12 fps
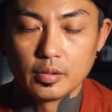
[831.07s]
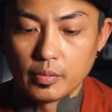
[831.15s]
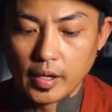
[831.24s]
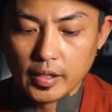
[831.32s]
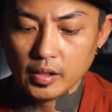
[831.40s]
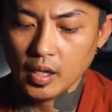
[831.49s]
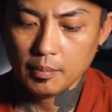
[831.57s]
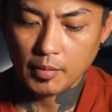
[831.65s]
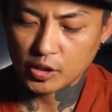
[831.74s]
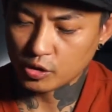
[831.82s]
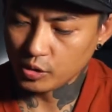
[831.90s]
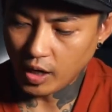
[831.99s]
Right?
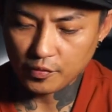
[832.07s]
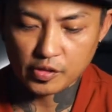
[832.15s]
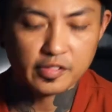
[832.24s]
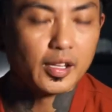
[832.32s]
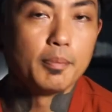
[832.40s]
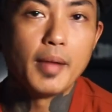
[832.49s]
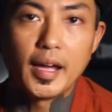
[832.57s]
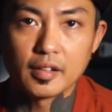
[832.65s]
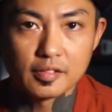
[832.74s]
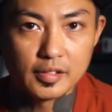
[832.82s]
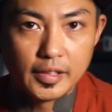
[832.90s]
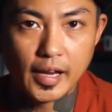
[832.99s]
Make sure you have your
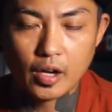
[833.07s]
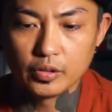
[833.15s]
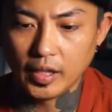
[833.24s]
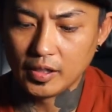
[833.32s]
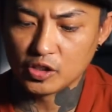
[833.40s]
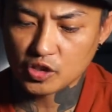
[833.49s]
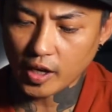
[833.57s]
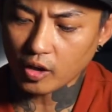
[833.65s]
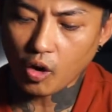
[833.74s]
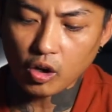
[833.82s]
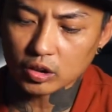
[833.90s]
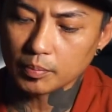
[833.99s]
schematics laid out and check
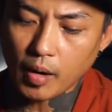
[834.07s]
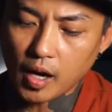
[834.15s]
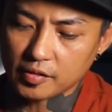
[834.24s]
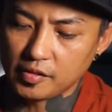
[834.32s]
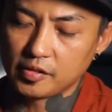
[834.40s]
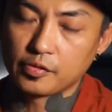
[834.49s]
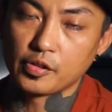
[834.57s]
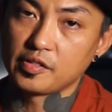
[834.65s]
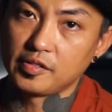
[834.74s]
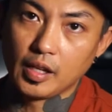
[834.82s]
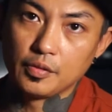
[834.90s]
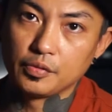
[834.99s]
all the boxes for
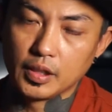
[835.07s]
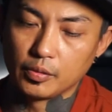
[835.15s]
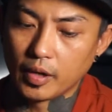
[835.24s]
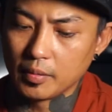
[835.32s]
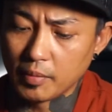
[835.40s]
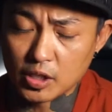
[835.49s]
safety, right?